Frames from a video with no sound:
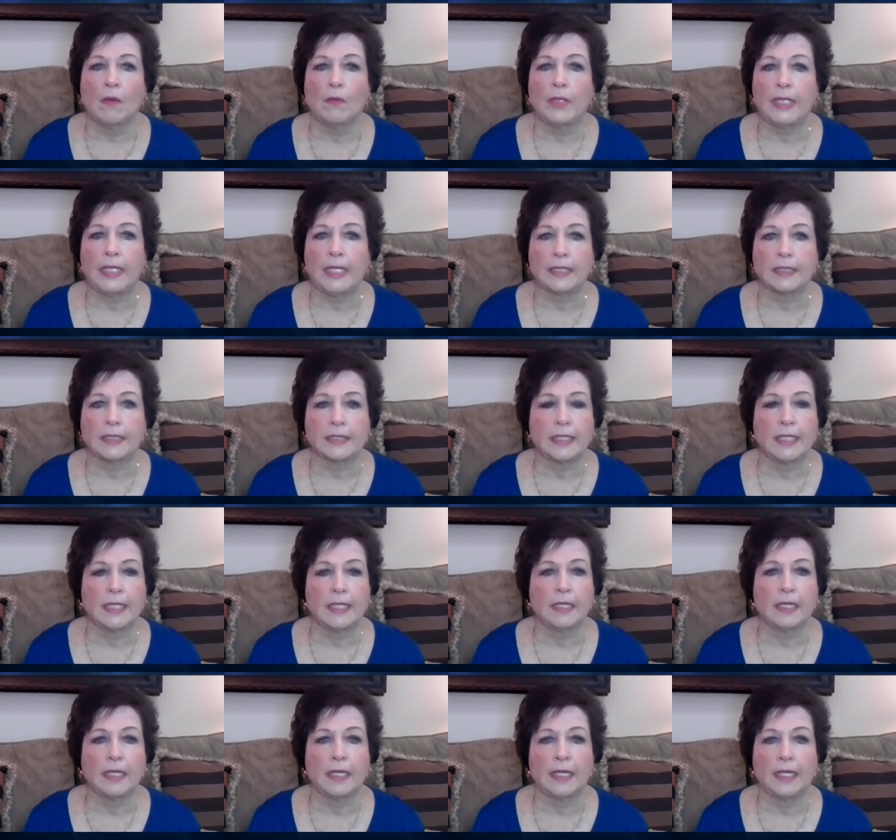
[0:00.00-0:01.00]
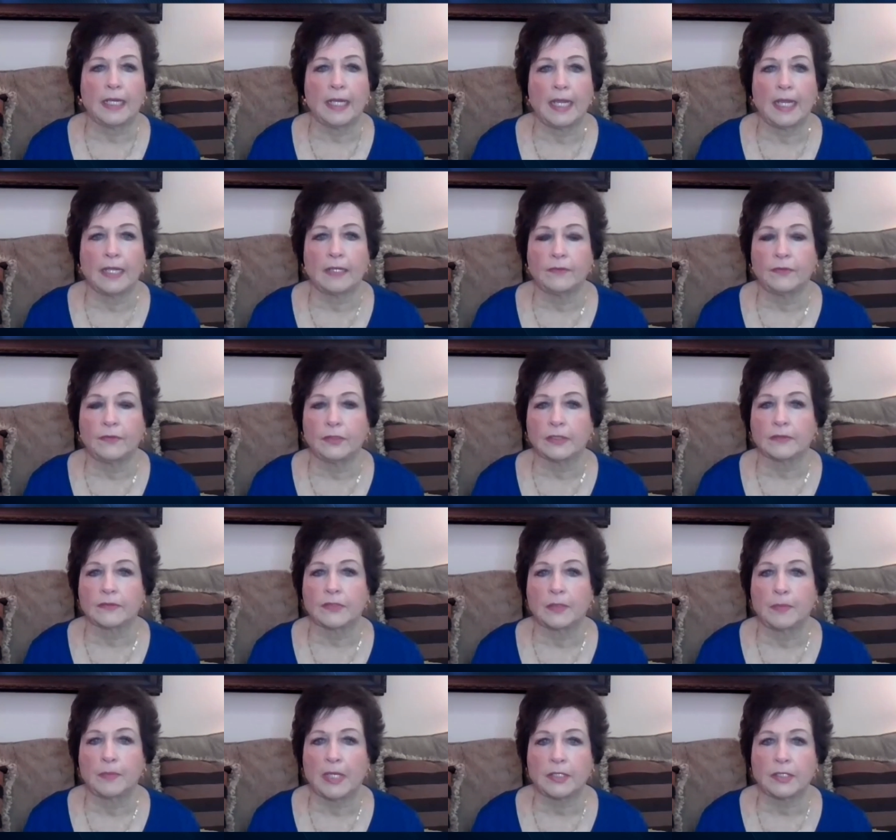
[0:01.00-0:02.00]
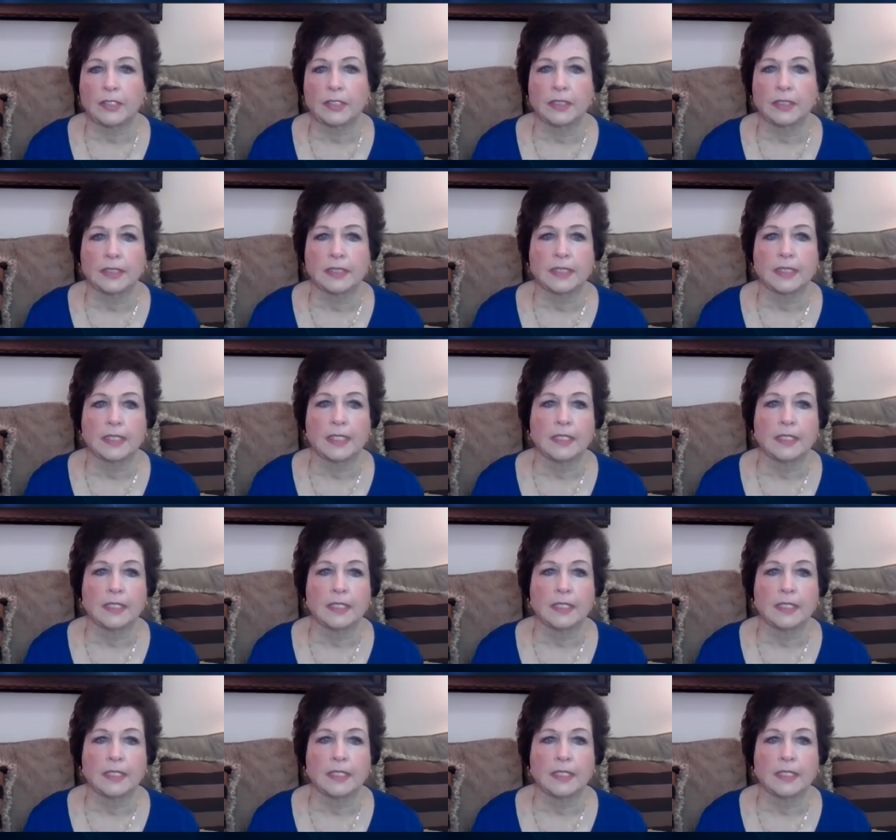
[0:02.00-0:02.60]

We had seen a handful of specialists